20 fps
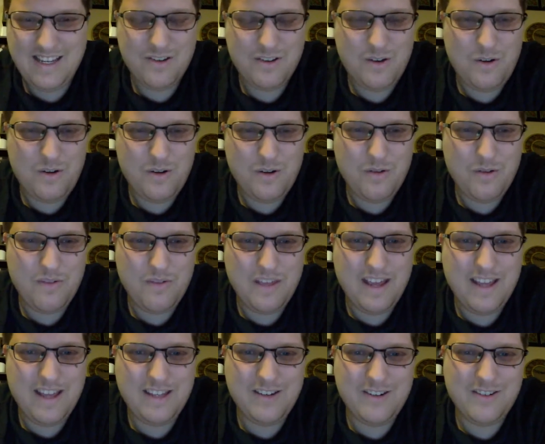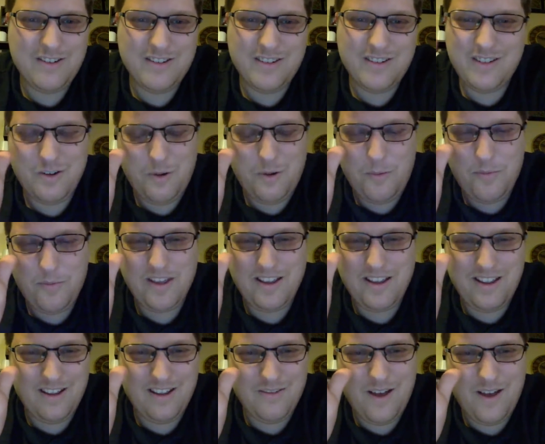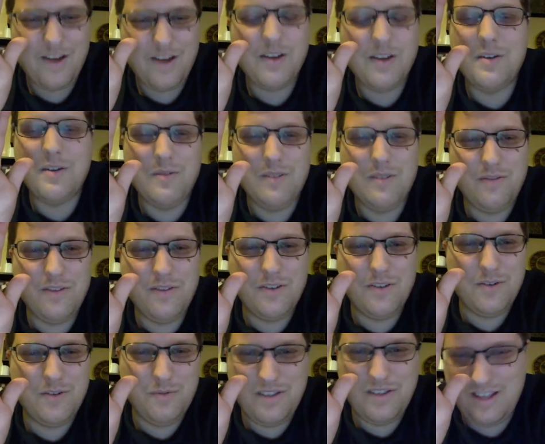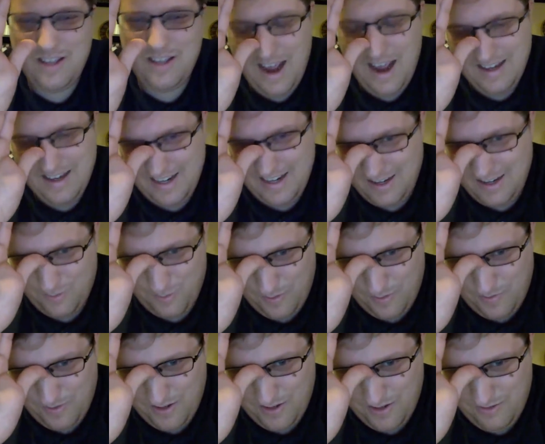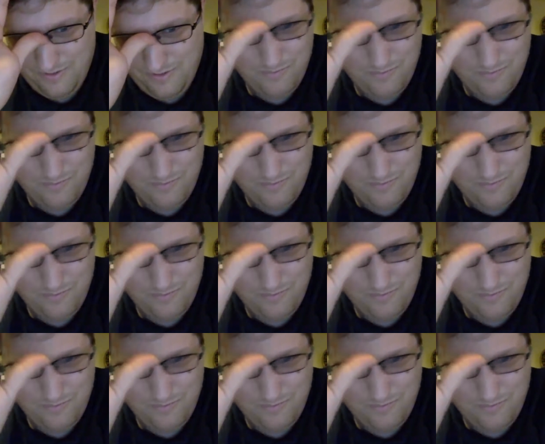I was going over the answers, so I'm thinking of how to do division with the antiderivative.